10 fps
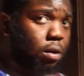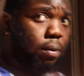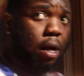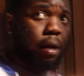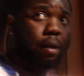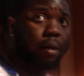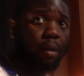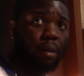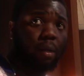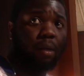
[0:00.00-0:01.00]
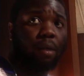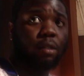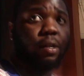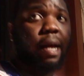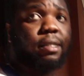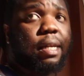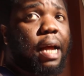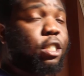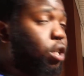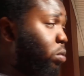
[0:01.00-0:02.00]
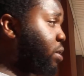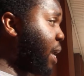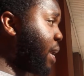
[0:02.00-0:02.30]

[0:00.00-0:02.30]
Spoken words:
Okay? So that shows you